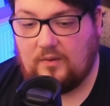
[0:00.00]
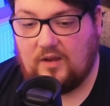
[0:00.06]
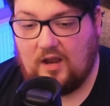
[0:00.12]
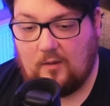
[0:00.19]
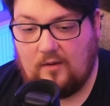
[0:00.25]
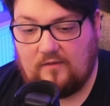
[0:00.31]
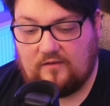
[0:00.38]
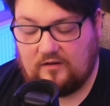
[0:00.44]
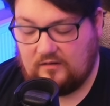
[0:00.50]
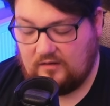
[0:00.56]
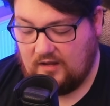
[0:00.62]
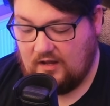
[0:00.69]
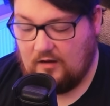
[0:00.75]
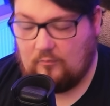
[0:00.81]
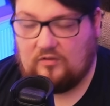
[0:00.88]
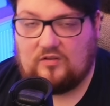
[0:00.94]
However,
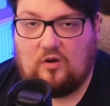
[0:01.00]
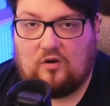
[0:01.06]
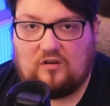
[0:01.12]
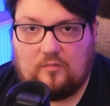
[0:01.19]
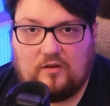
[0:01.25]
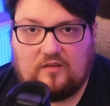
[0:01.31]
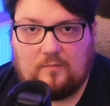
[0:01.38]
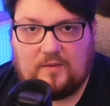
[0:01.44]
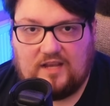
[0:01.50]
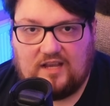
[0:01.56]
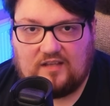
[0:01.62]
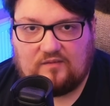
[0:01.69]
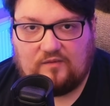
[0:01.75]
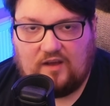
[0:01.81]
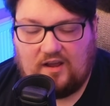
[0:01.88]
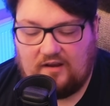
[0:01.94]
we're talking about the
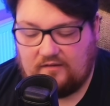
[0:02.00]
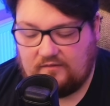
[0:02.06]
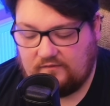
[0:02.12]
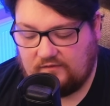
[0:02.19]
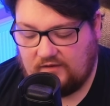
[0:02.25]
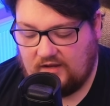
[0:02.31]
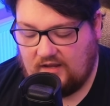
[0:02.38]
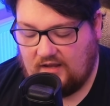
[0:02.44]
PS5,